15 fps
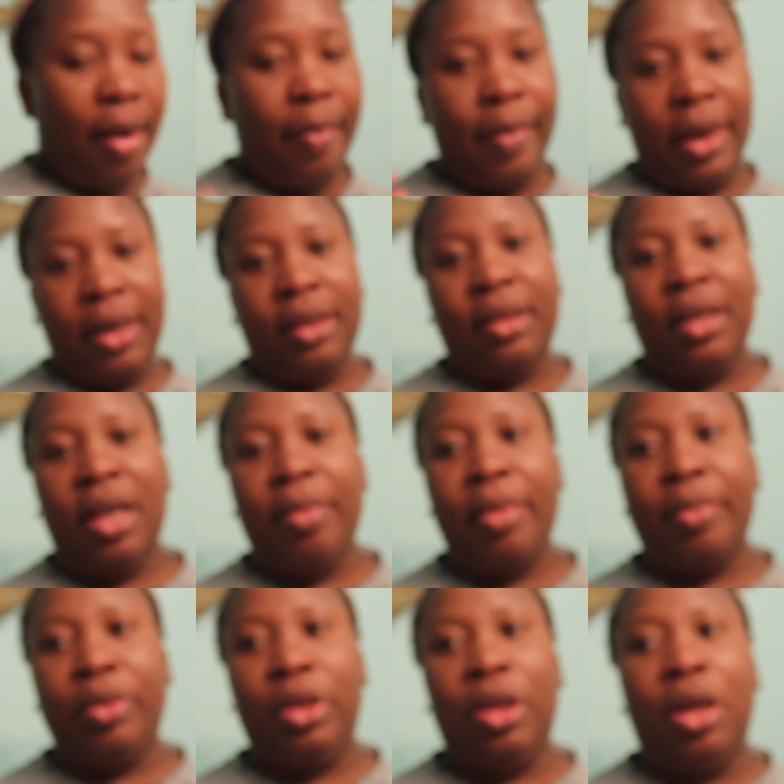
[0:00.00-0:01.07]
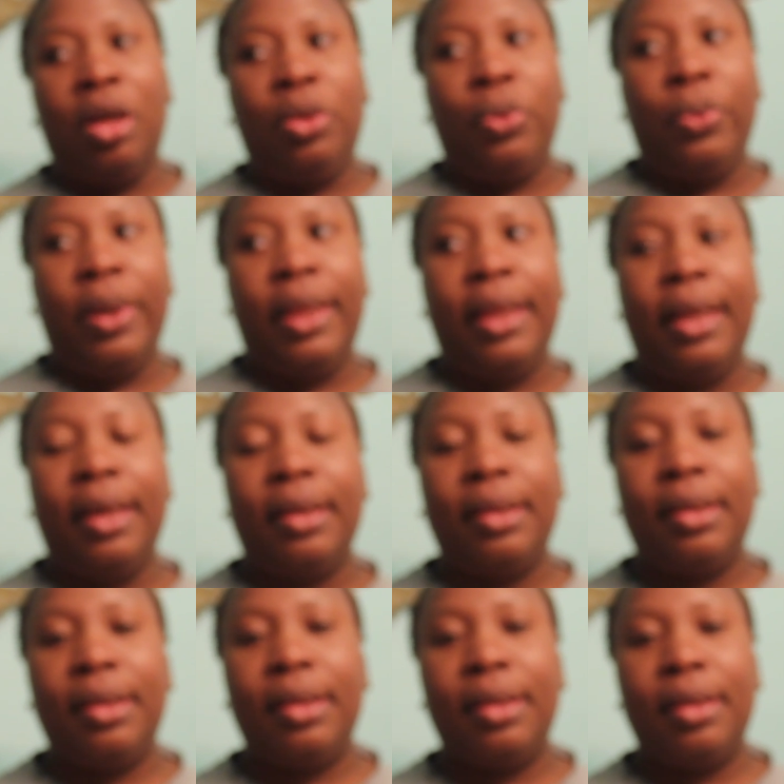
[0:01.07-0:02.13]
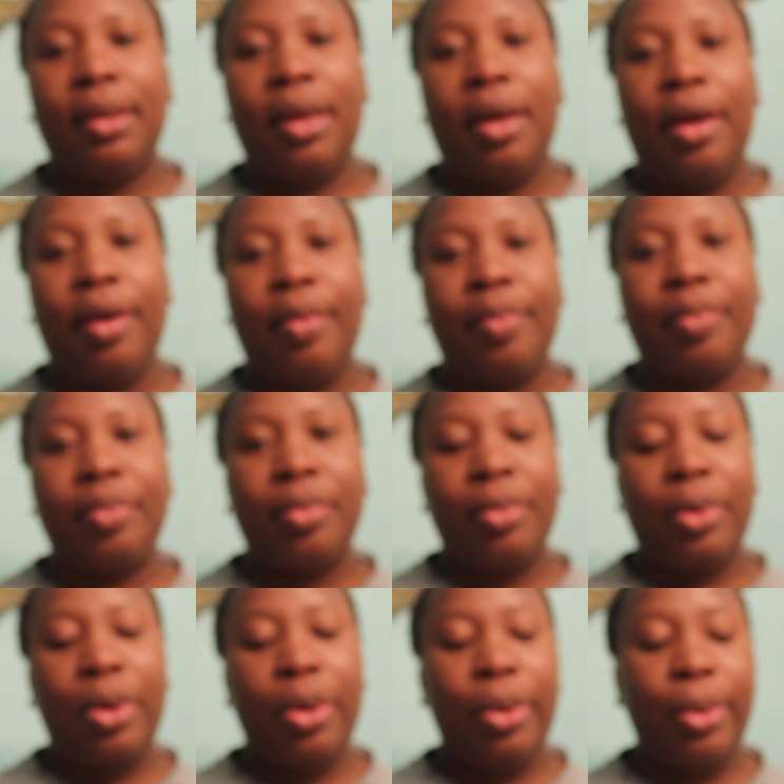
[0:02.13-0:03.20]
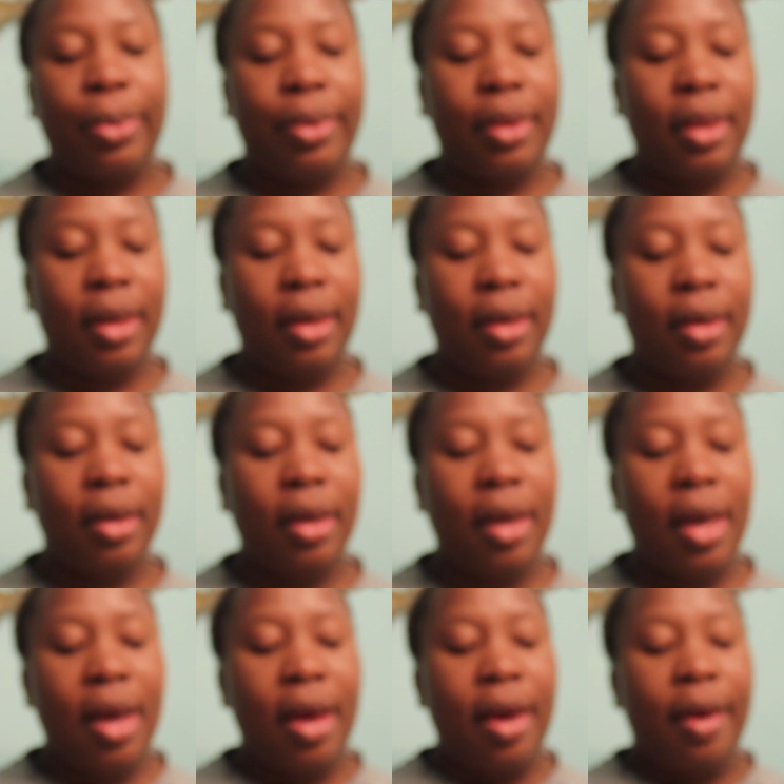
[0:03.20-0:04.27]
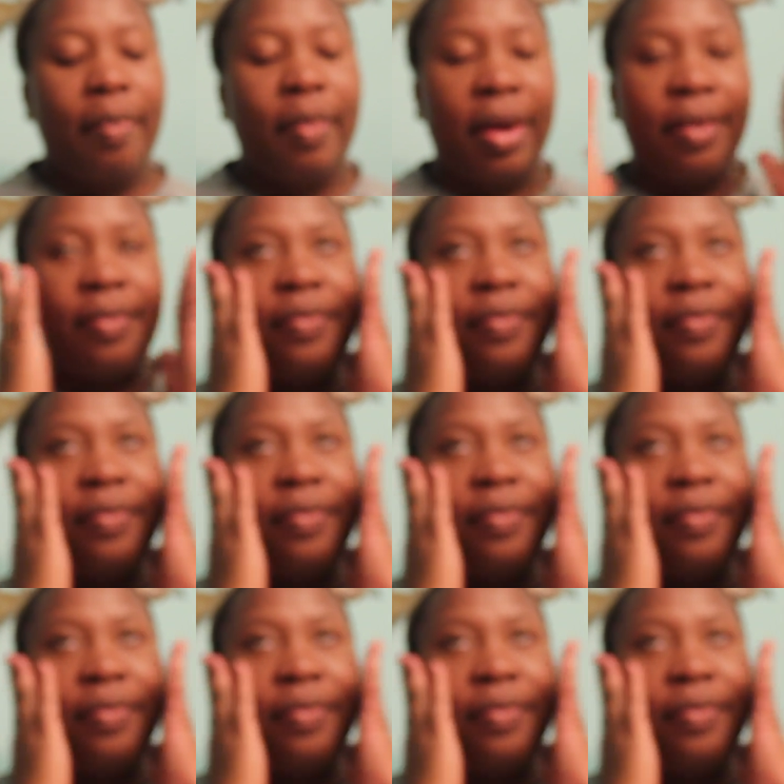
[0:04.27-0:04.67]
by the time I'm done with this whole thing, my